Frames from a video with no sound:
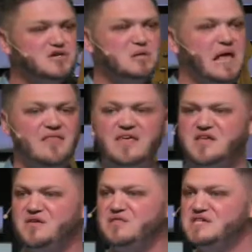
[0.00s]
glad that
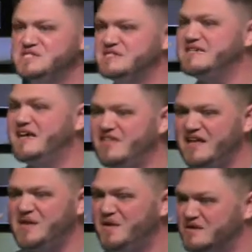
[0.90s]
you listened and that
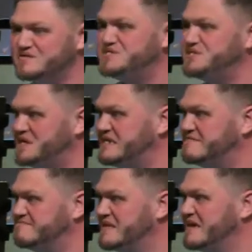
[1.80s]
you understood.
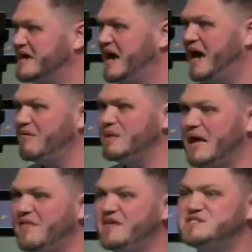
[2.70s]
I'm
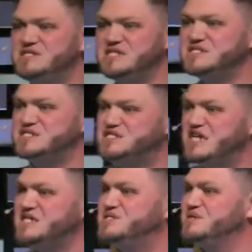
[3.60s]
glad that Jesus
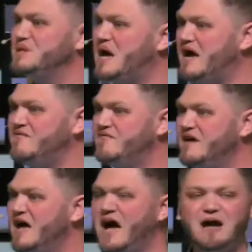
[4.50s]
changed your life.
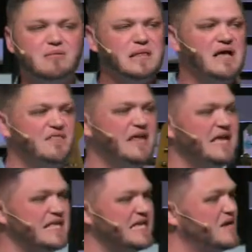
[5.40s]
I'm glad that
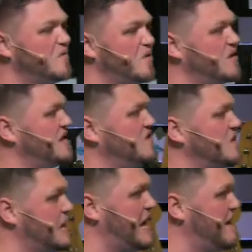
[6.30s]
He did a work in your
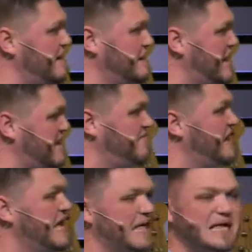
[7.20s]
li- life
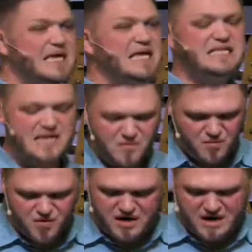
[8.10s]
like He did a
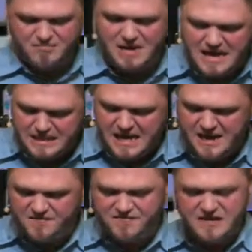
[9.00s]
work in my
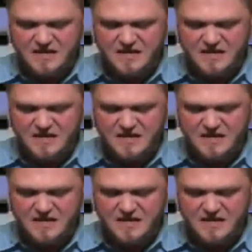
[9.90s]
life.